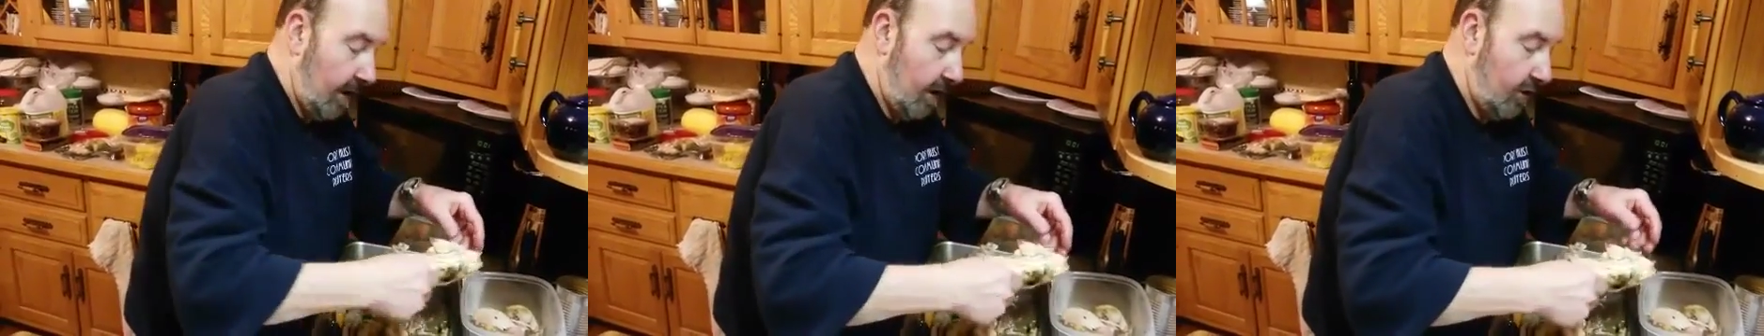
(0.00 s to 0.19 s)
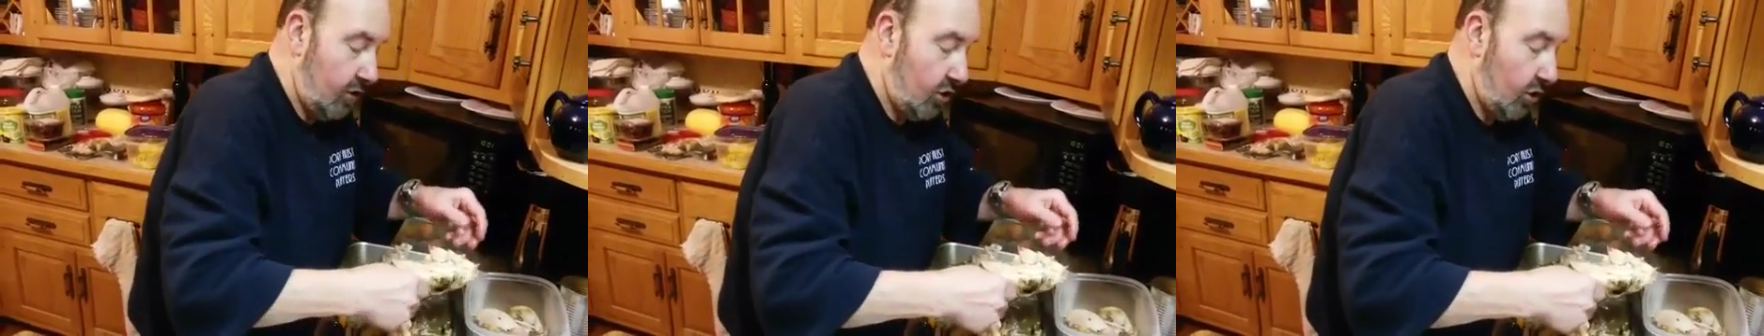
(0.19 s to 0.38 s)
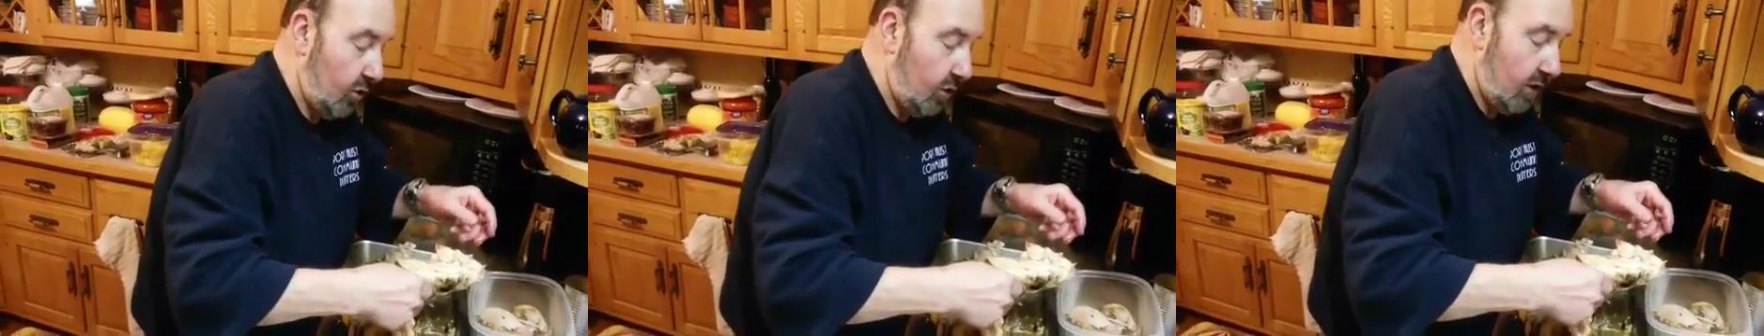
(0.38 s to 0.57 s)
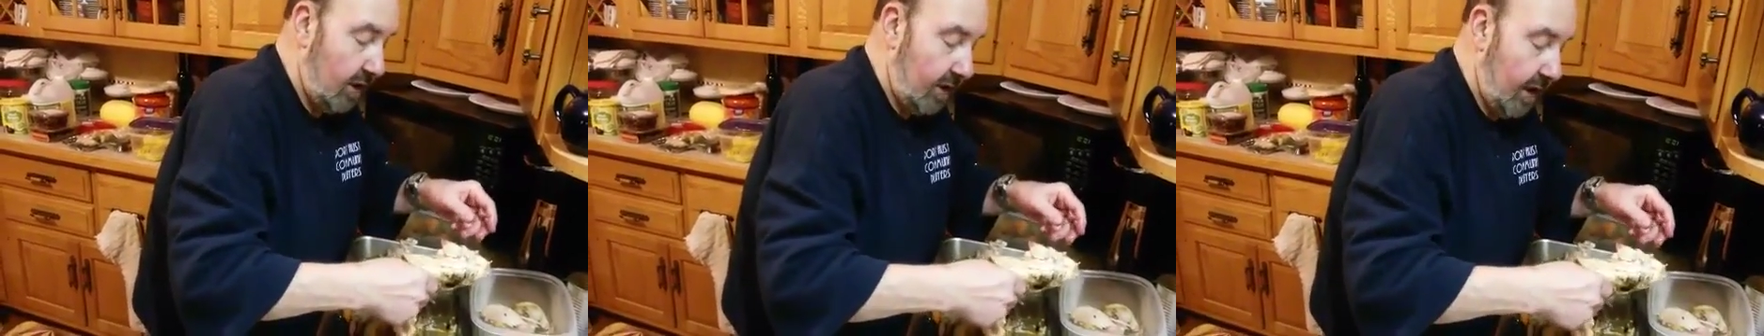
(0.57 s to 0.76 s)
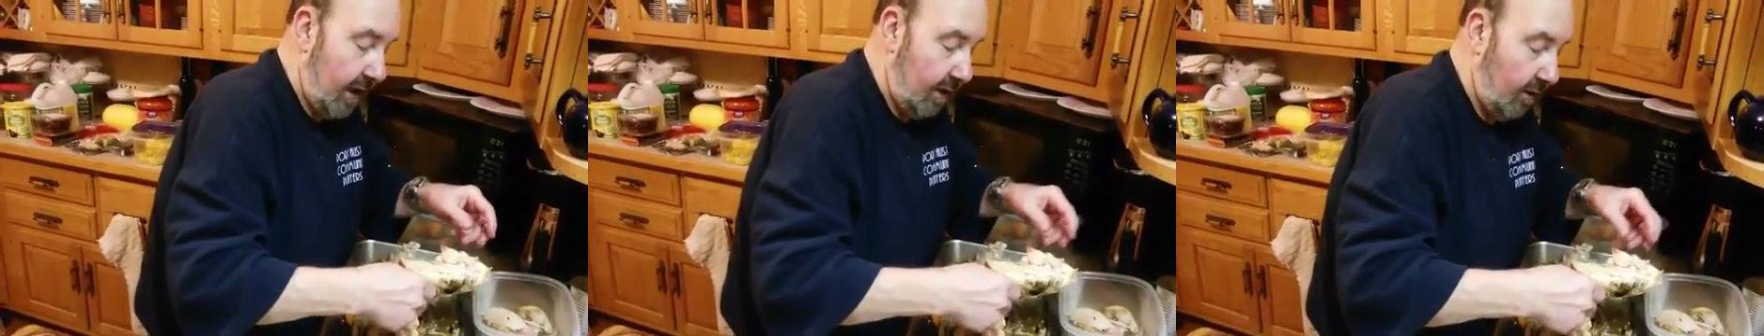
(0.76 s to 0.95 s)
at how juicy
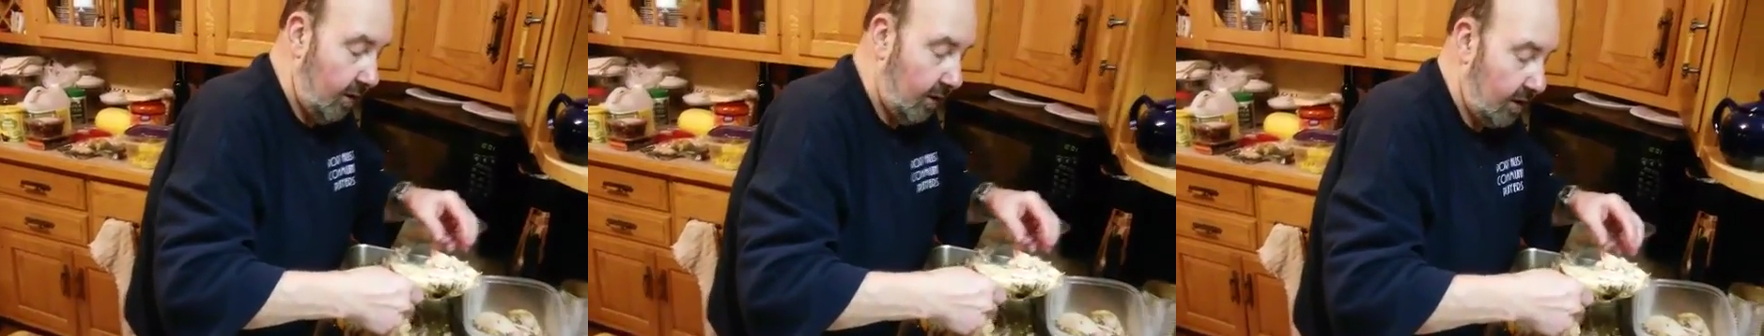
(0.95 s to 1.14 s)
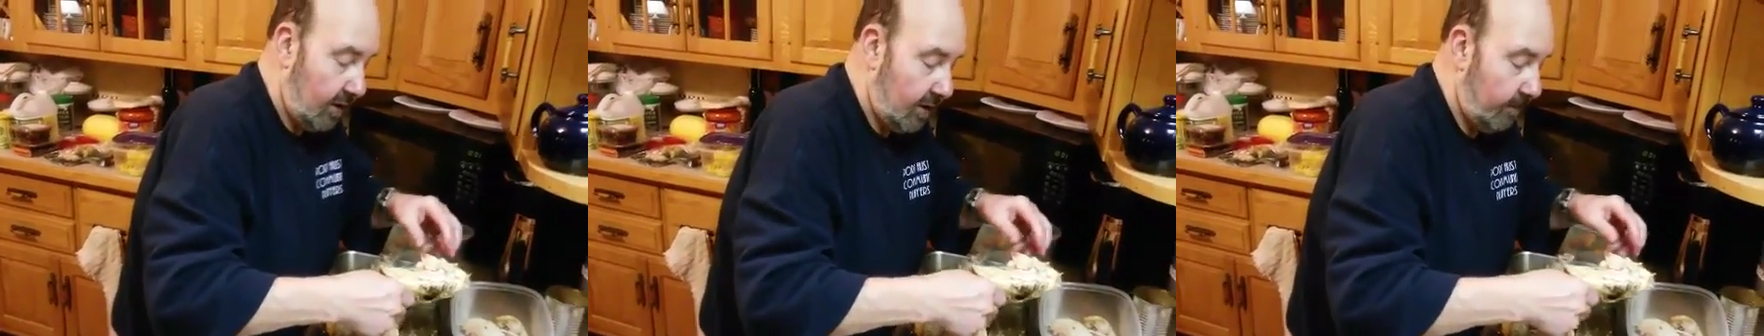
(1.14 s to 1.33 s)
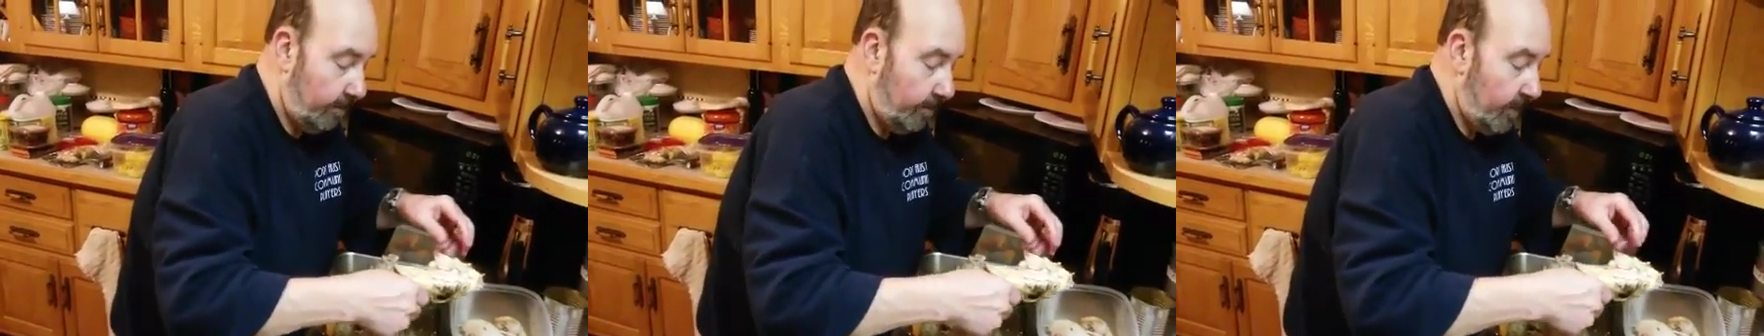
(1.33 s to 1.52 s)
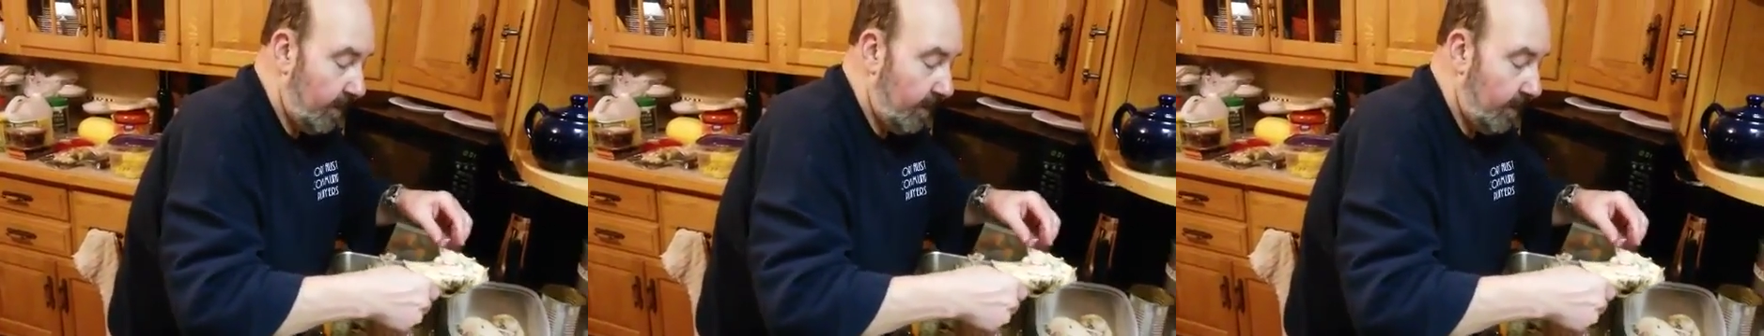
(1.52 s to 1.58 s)
that looks.